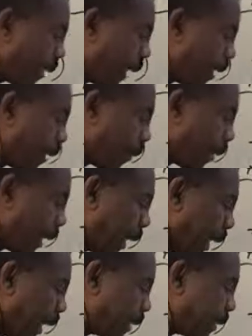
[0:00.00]
We end up with
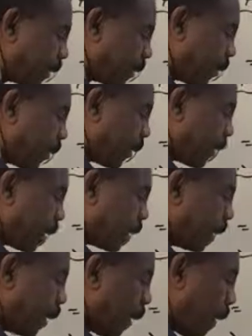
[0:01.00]
x squared